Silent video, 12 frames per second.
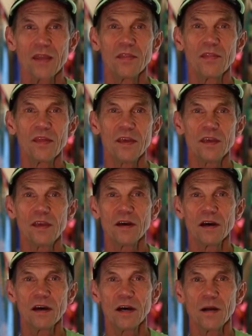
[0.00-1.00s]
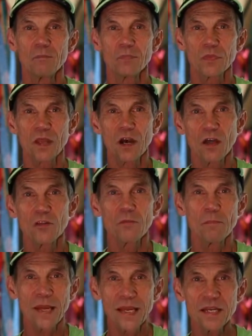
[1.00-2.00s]
The other
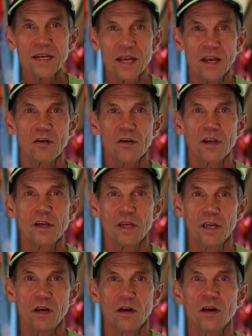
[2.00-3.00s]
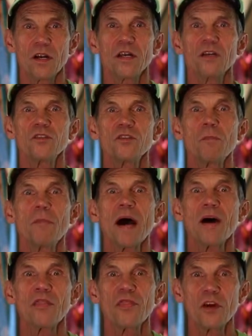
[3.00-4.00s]
main area here is
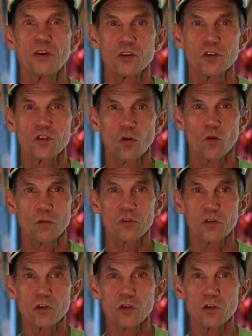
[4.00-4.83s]
about thunderstorms.